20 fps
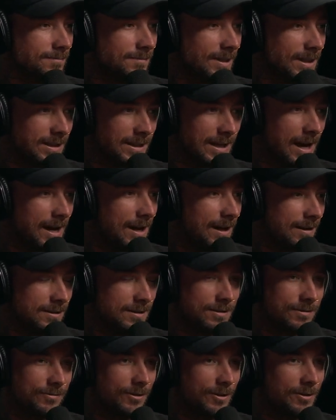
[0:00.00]
yeah, I
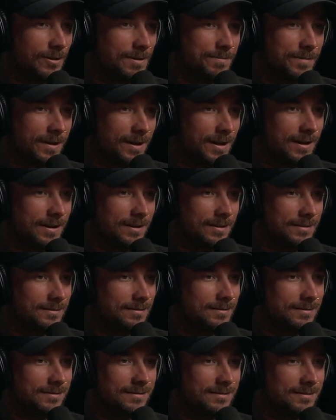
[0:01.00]
just flew up there,
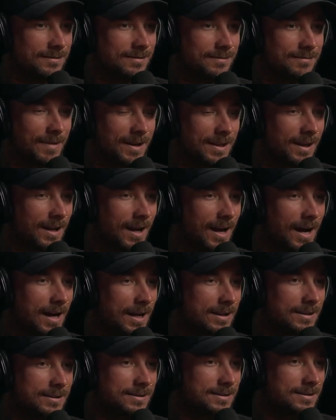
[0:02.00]
met the
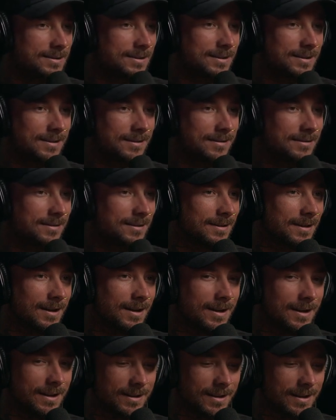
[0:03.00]
guys.
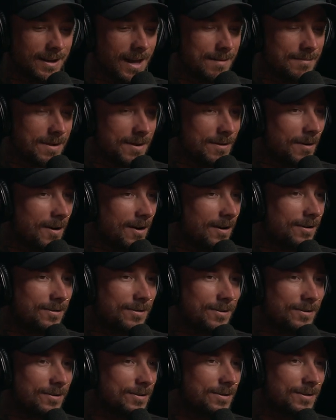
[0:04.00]
Uh, they gave me a
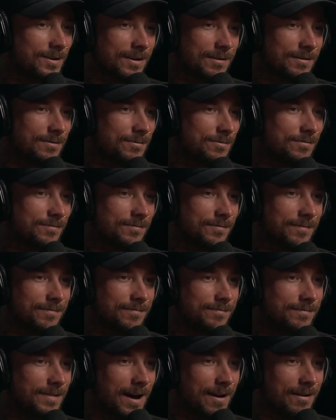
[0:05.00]
walkthrough of
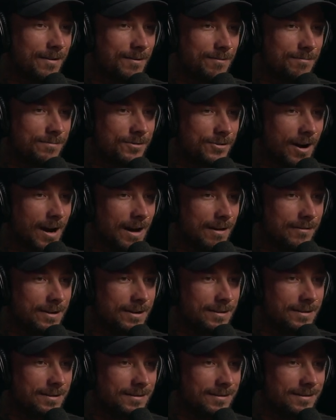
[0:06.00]
how to drive
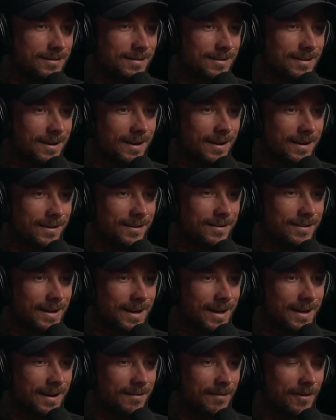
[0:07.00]
it. You know, it
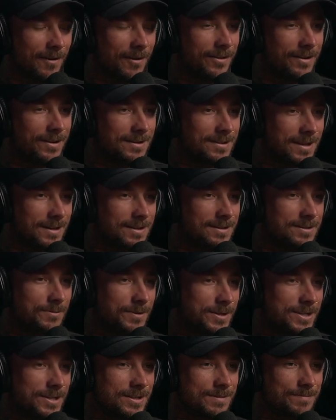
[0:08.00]
had of all these like
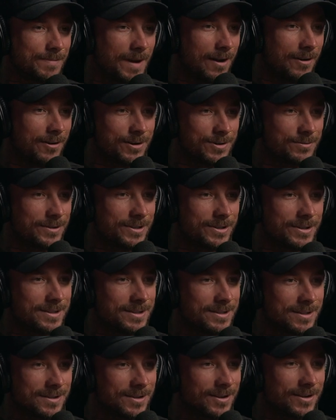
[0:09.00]
switches, power
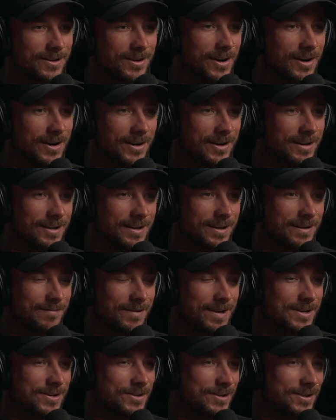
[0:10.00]
switches to turn on, and
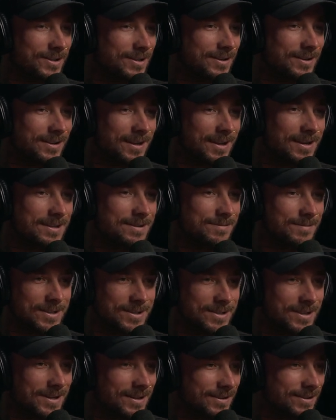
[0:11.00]
make sure you do this, make
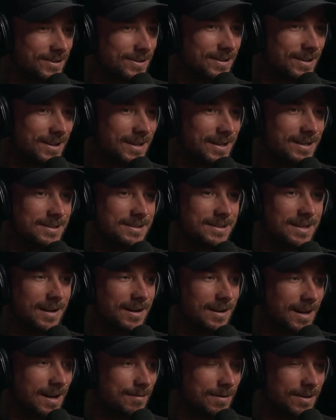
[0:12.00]
sure you don't do this.
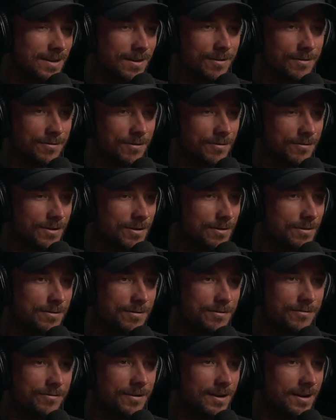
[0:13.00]
Kind of gave me the overview
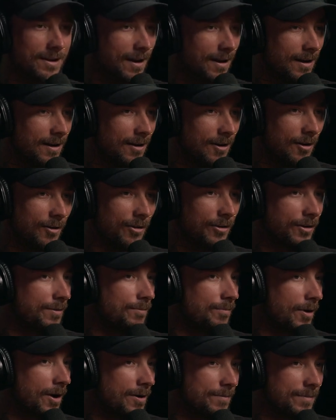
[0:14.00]
of all the
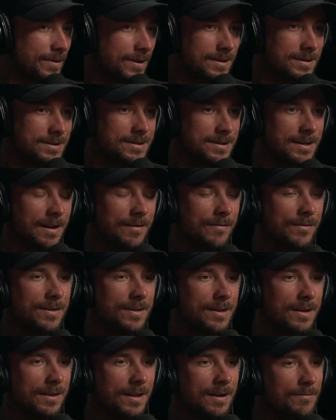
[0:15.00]
compartments and
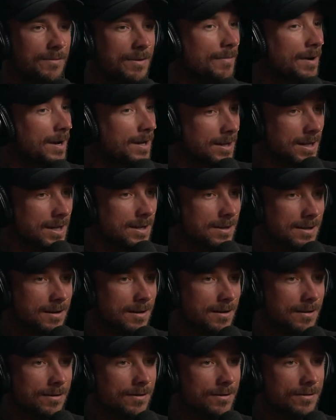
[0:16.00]
everything that we might need to
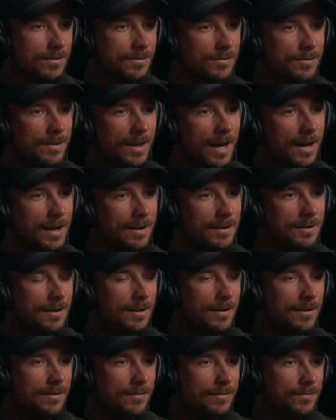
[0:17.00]
do. That
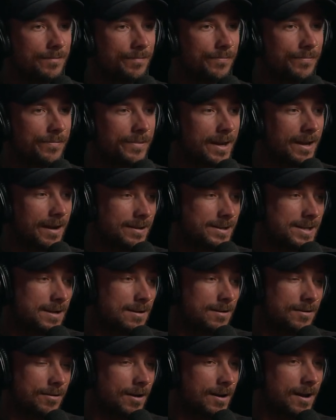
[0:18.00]
you know, they had
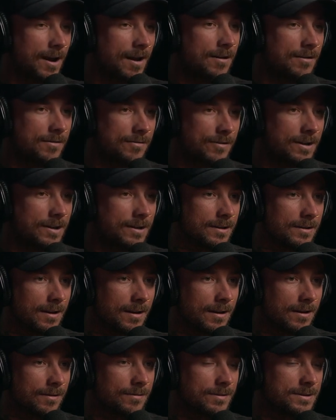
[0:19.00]
taken great care of it. Mm-hmm.
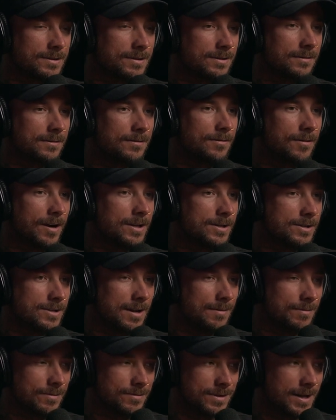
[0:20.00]
Like it was in great
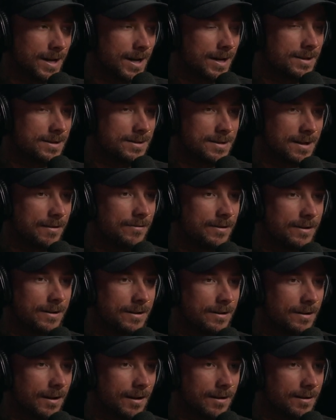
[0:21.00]
shape. It was a '97,
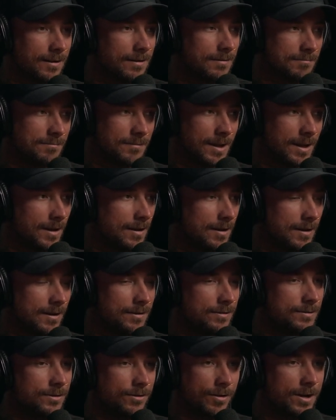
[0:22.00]
and like
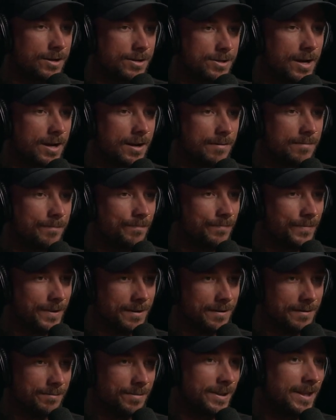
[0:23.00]
it was in great shape. Yeah.
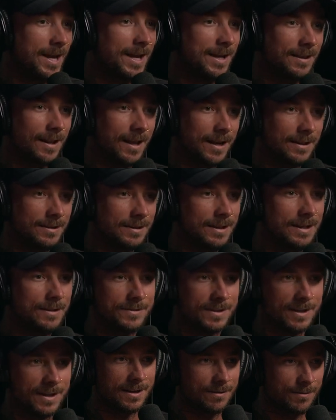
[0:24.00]
But they had like
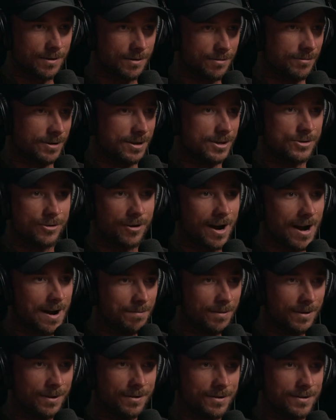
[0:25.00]
lifted with ridge
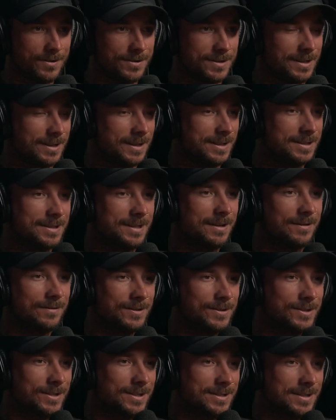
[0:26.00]
grapplers, and this thing
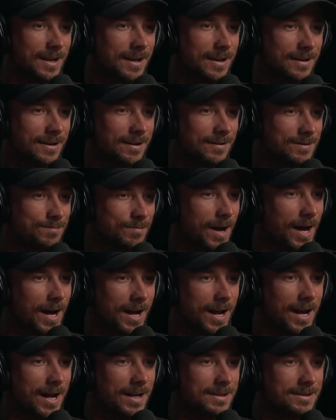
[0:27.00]
was just like it was
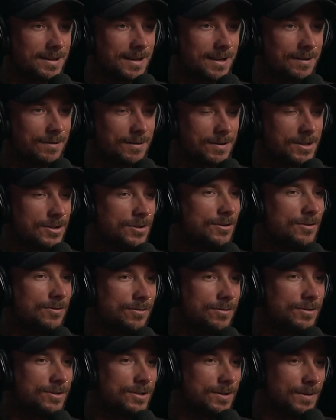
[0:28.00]
badass. Like yeah. it was
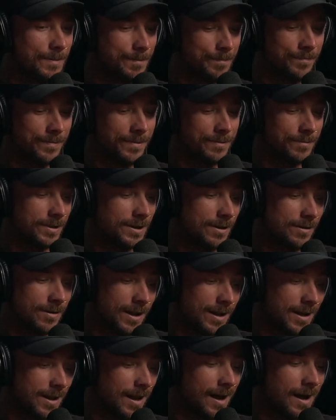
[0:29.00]
huge. But they were
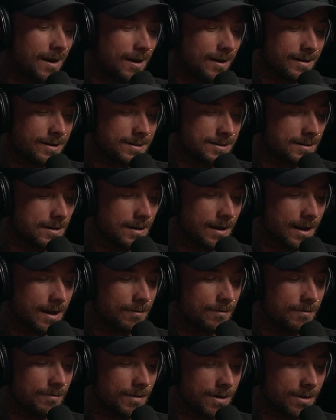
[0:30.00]
like, yeah, honestly,
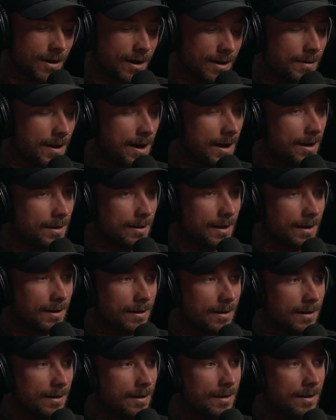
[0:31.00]
like when we thought about it,
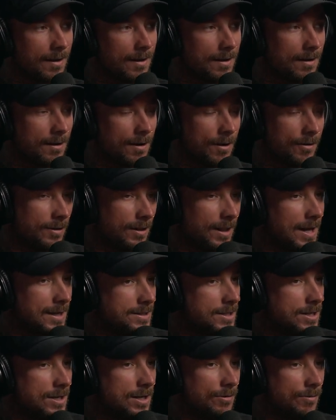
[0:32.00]
like over the
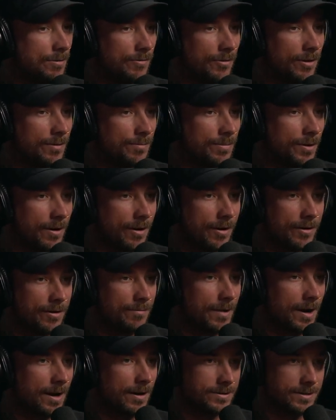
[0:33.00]
last year, we've only put 100
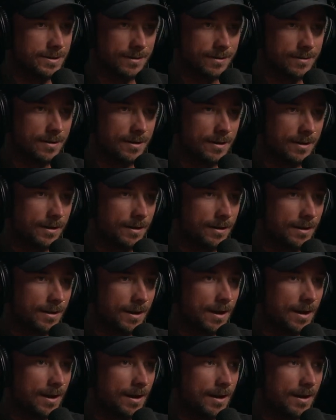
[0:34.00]
miles on the thing.
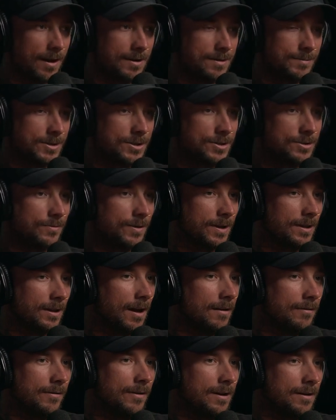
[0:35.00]
And as much as we
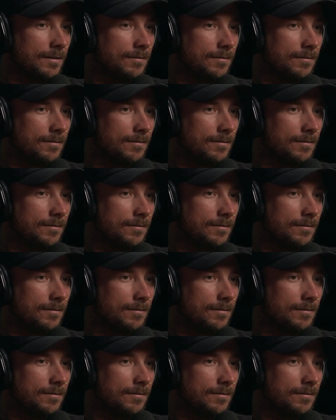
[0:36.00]
love it,